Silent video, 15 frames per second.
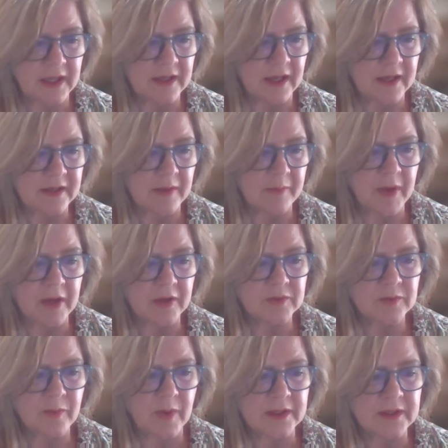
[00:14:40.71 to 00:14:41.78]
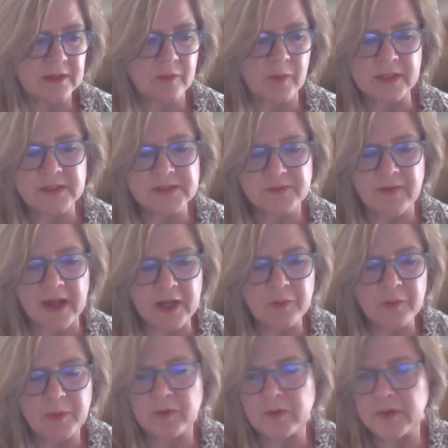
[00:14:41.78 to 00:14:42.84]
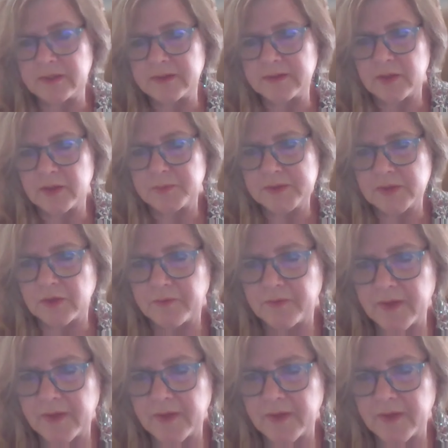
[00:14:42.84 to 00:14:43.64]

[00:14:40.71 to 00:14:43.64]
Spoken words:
and about what is valuable in terms of